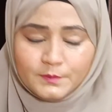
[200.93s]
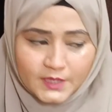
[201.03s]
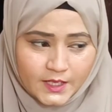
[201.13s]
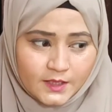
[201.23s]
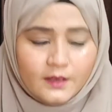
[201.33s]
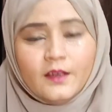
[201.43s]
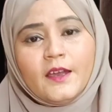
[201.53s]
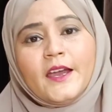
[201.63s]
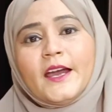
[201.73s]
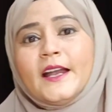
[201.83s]
thing
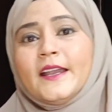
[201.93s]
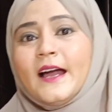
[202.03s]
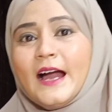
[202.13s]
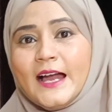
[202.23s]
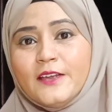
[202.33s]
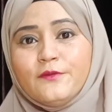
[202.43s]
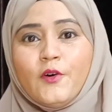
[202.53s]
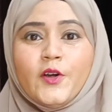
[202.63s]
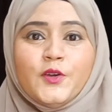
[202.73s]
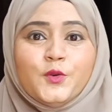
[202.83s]
and I
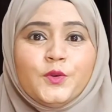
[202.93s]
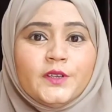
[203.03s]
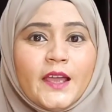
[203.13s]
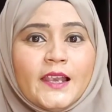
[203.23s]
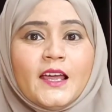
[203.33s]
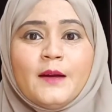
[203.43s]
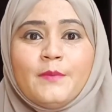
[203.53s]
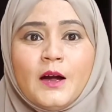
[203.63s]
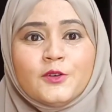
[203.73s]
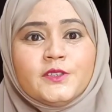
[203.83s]
want to tell
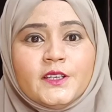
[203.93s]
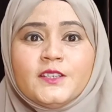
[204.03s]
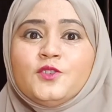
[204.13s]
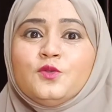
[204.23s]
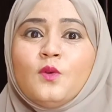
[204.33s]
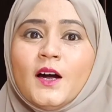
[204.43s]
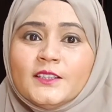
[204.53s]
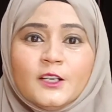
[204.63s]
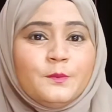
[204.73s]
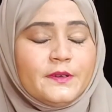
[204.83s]
about it to
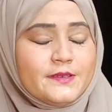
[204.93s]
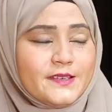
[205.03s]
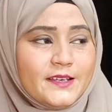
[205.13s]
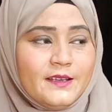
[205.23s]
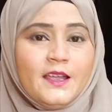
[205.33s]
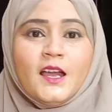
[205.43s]
other person.